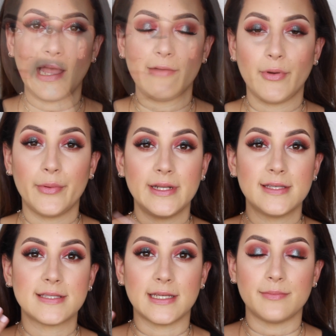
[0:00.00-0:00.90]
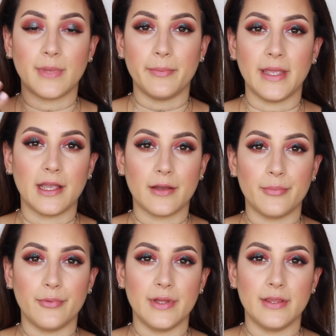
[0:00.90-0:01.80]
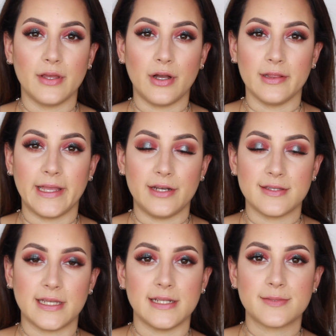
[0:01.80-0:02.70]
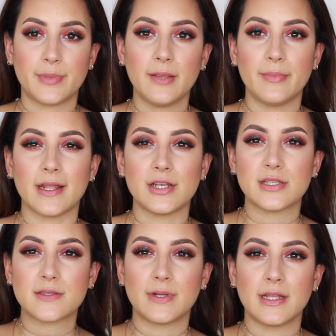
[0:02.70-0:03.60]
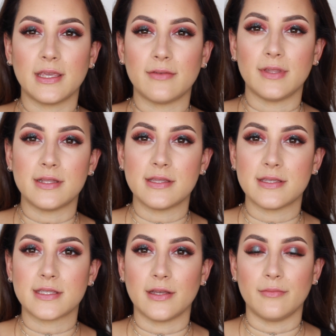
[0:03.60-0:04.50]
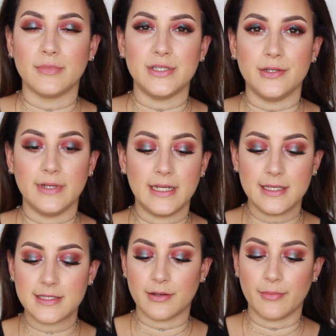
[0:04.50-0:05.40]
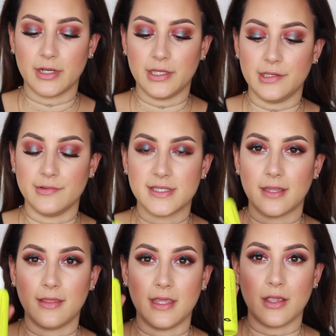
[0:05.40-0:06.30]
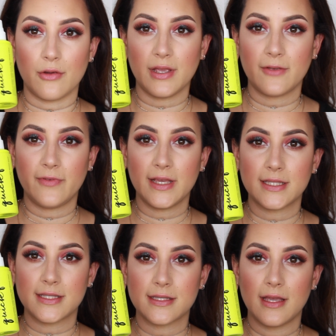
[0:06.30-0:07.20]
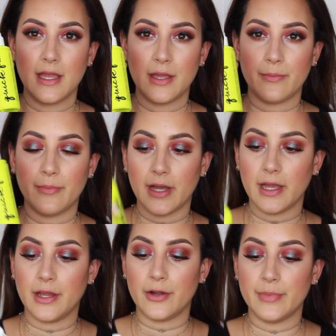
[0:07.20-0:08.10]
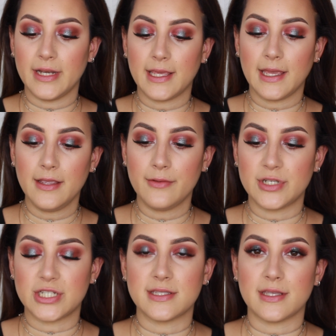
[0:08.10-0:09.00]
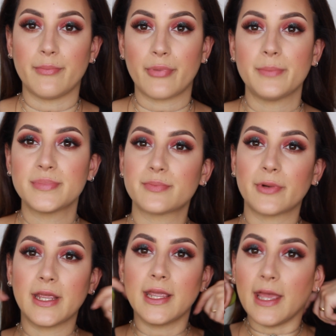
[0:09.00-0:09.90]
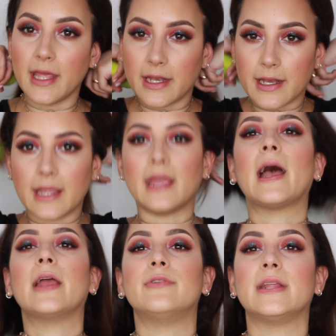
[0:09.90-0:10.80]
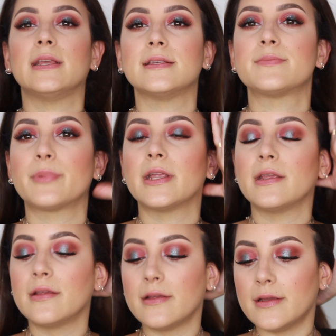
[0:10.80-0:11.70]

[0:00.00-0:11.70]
I've already set my makeup with All Nighter Setting Spray, but I just want to give it some dewiness, so I'm going to use the Quick Fix by Urban Decay, which is a prep spray and a hydrating spray.